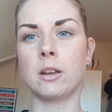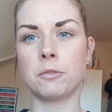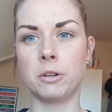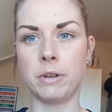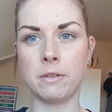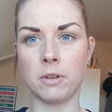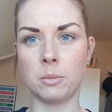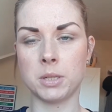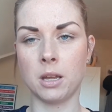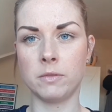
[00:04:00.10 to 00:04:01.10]
offer a refurb
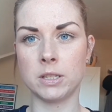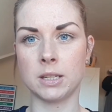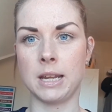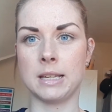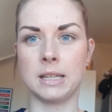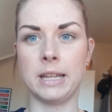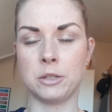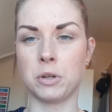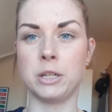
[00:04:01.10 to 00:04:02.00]
service and it is literally